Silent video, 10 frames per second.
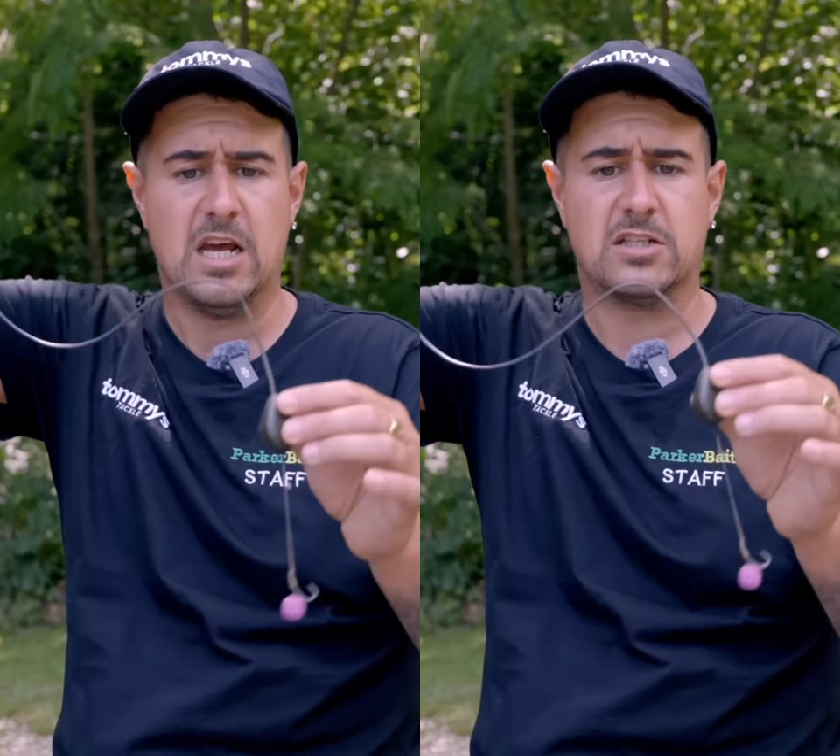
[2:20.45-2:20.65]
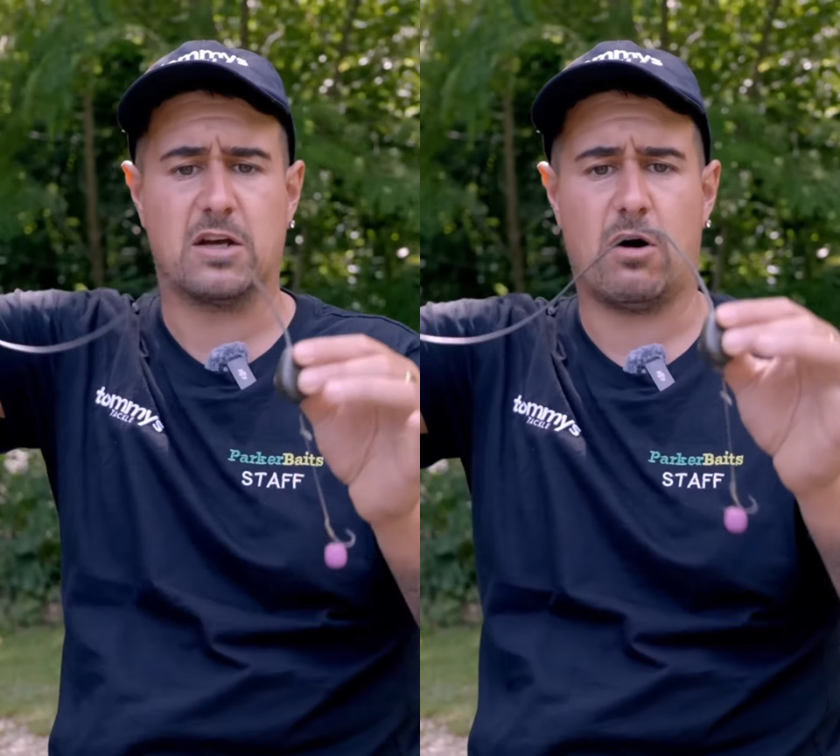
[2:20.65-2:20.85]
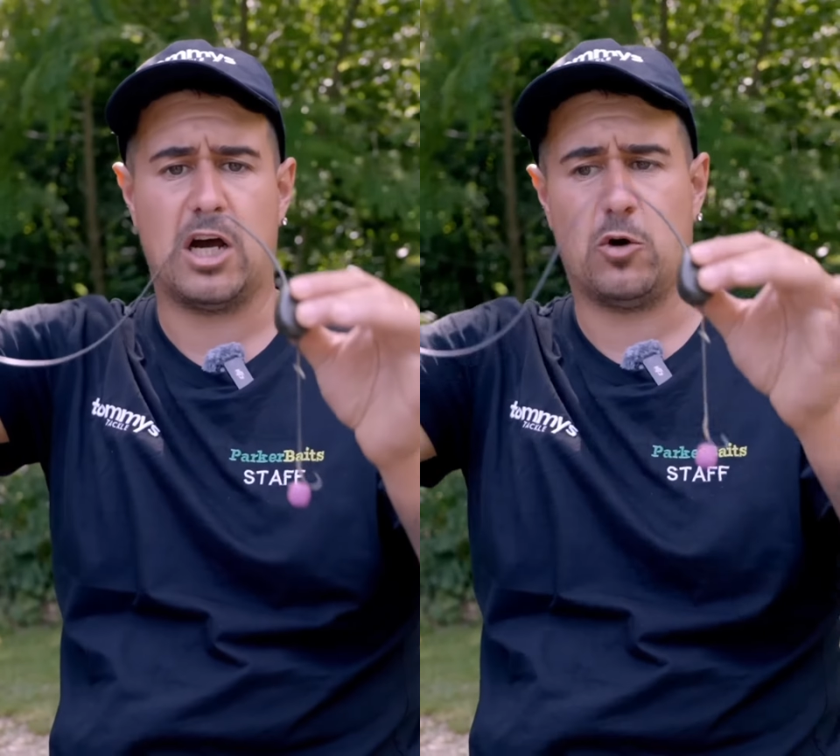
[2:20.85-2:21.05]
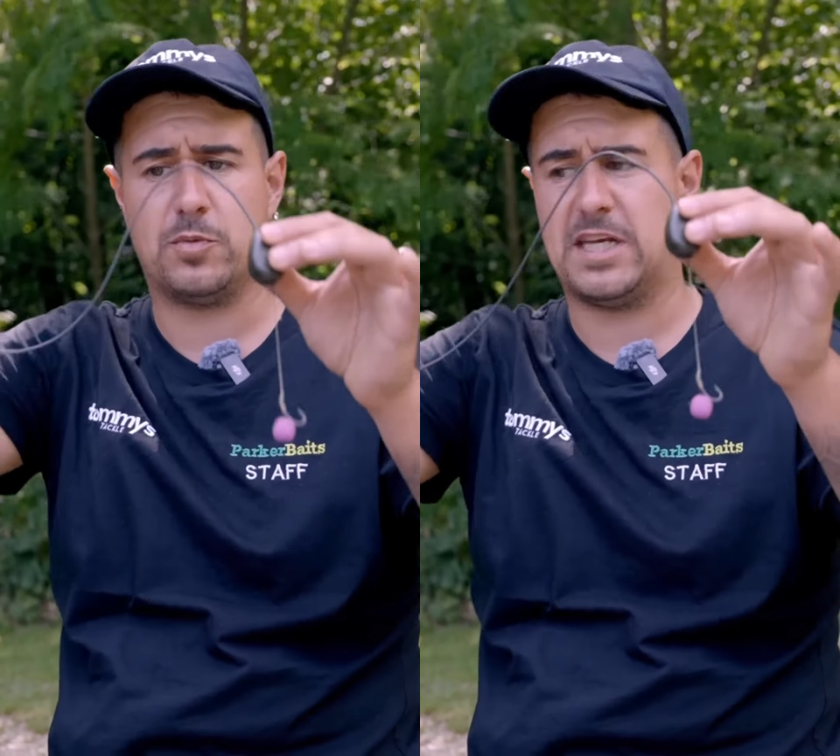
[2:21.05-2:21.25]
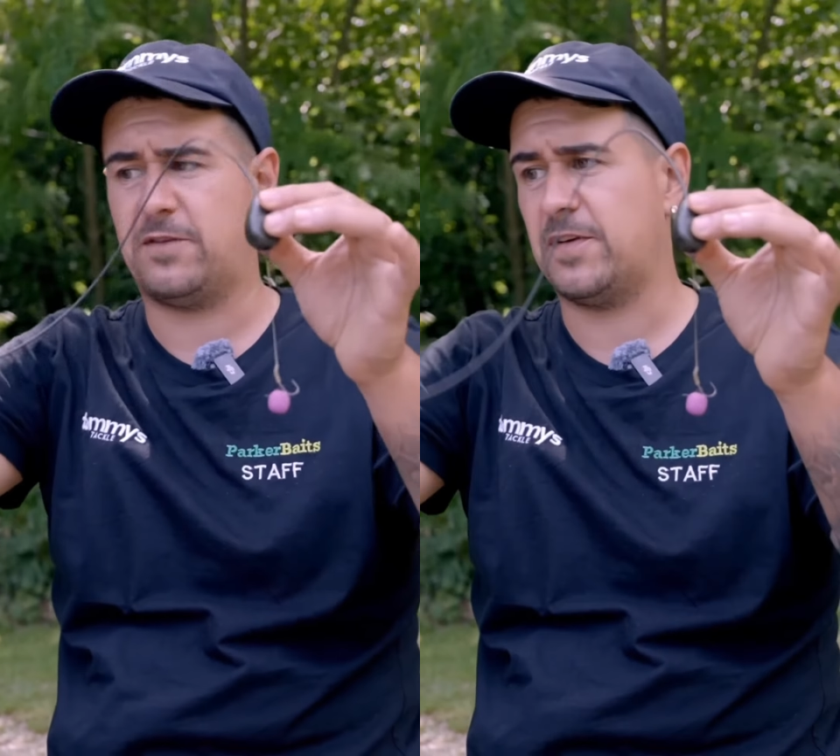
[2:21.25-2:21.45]
so I
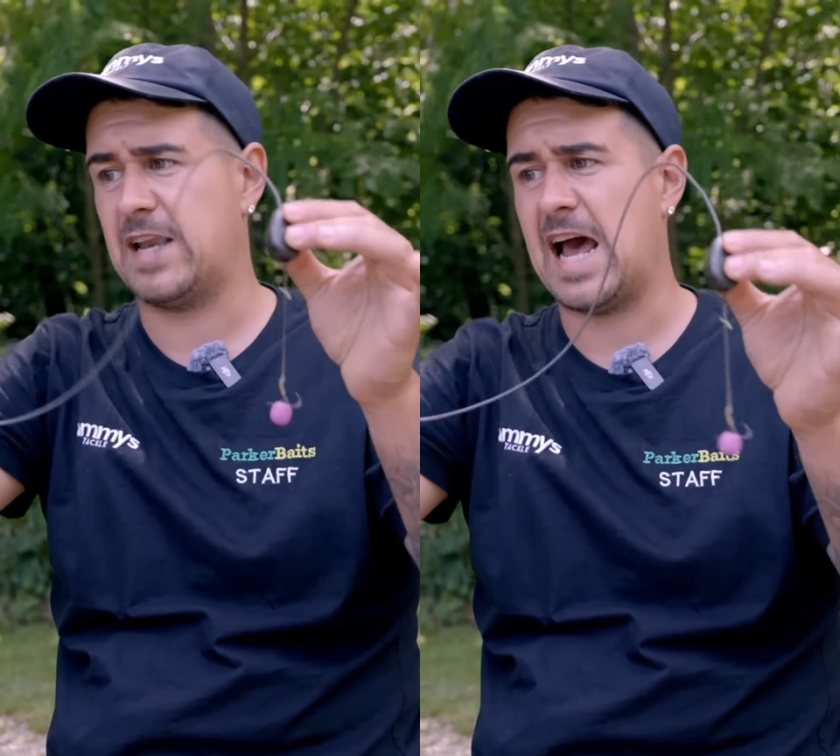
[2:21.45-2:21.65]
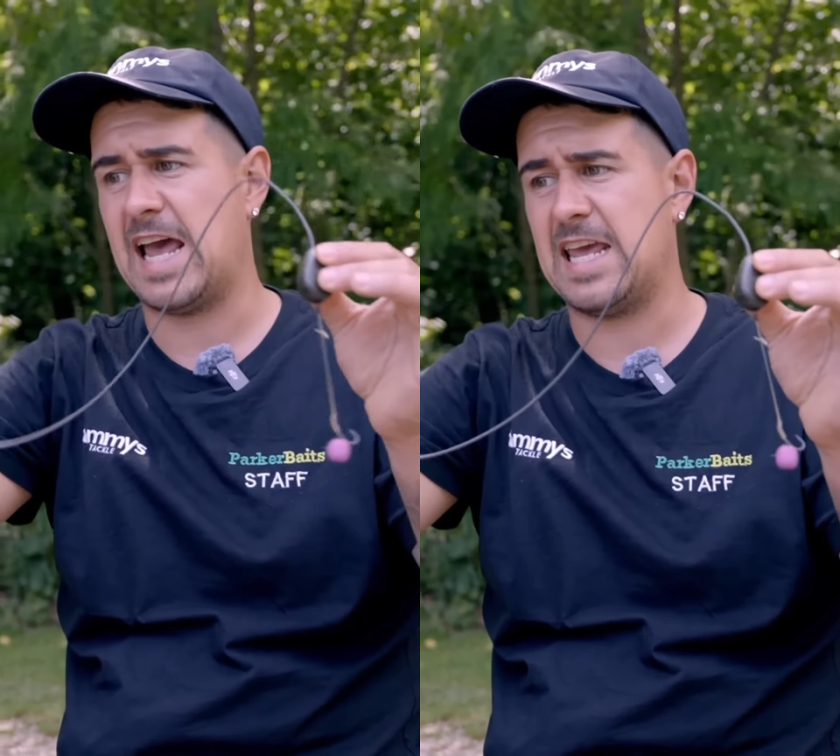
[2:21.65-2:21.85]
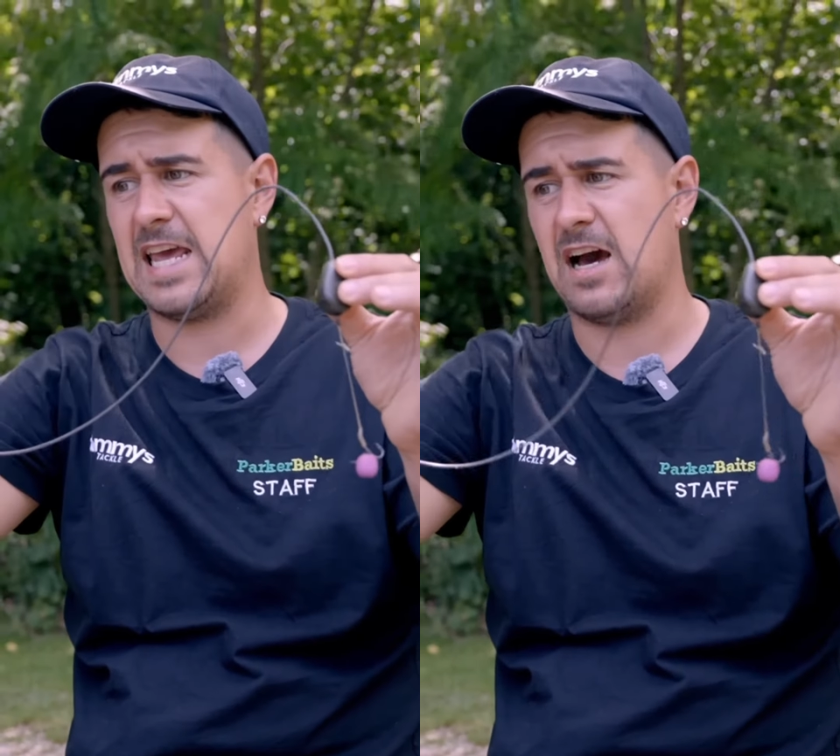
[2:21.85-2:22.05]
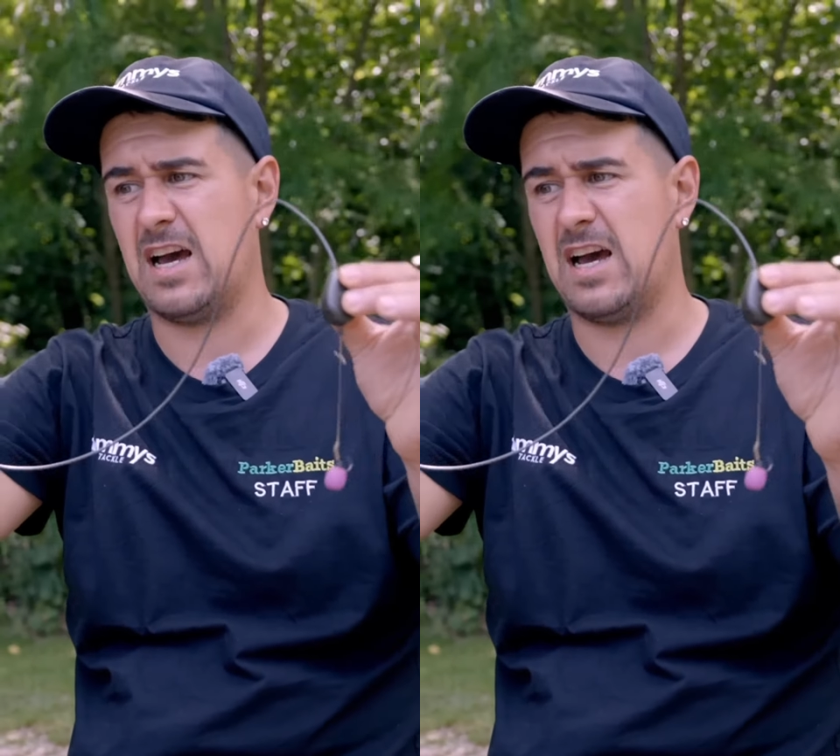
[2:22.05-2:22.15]
opted for that here.